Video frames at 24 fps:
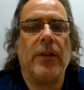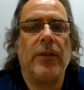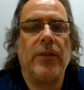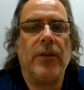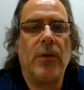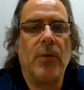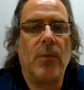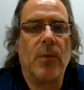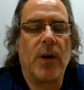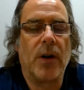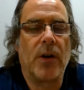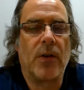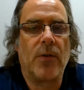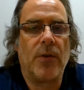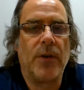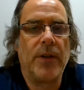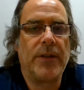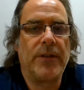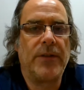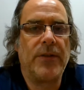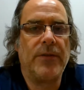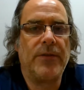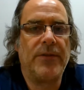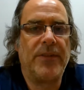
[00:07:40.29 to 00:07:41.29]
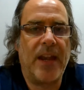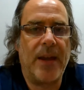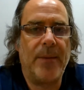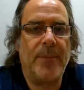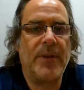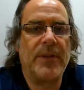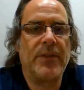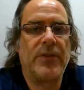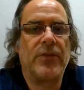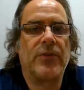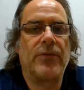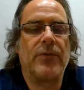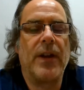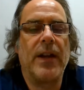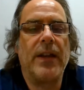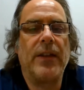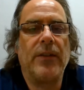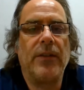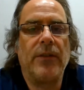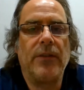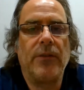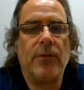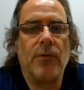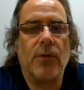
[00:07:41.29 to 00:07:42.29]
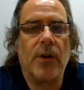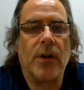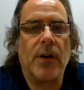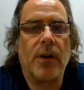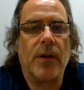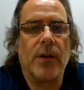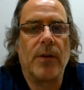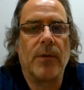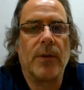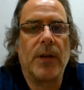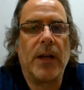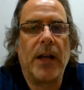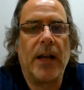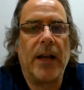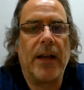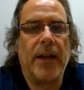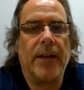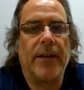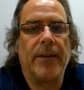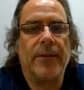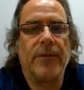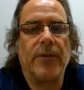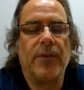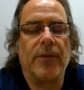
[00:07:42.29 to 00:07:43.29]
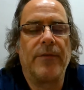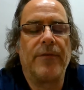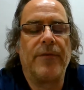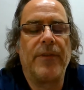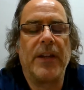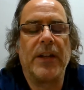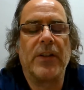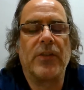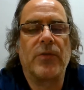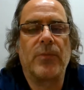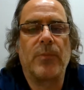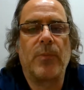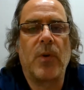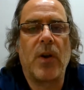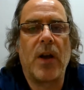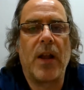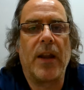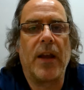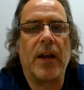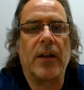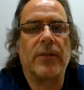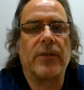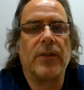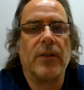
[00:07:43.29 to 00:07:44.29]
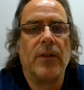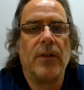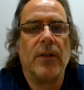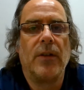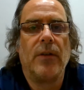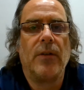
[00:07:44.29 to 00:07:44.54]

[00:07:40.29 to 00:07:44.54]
You are going to demonstrate your finished product